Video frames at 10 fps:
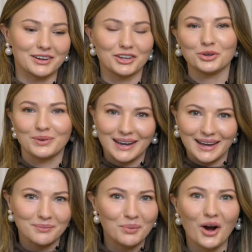
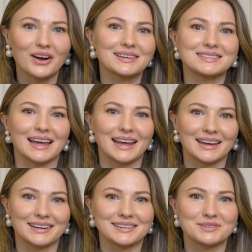Q&A box
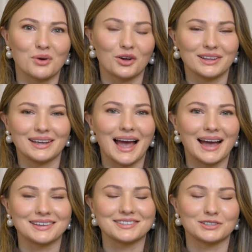and Molly
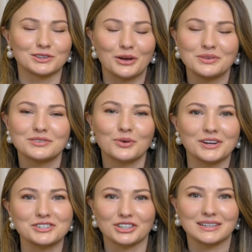has loads of
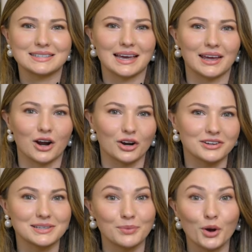questions that
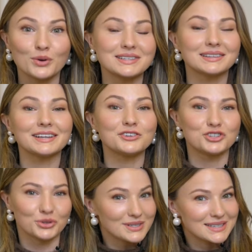are supposedly
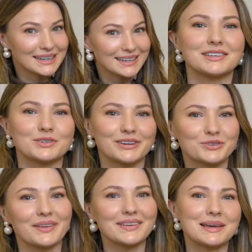juicy. So
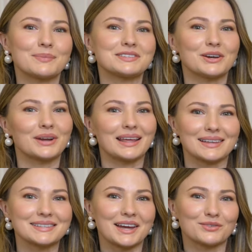enjoy this episode and
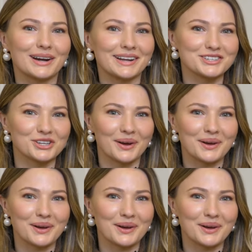let's get right into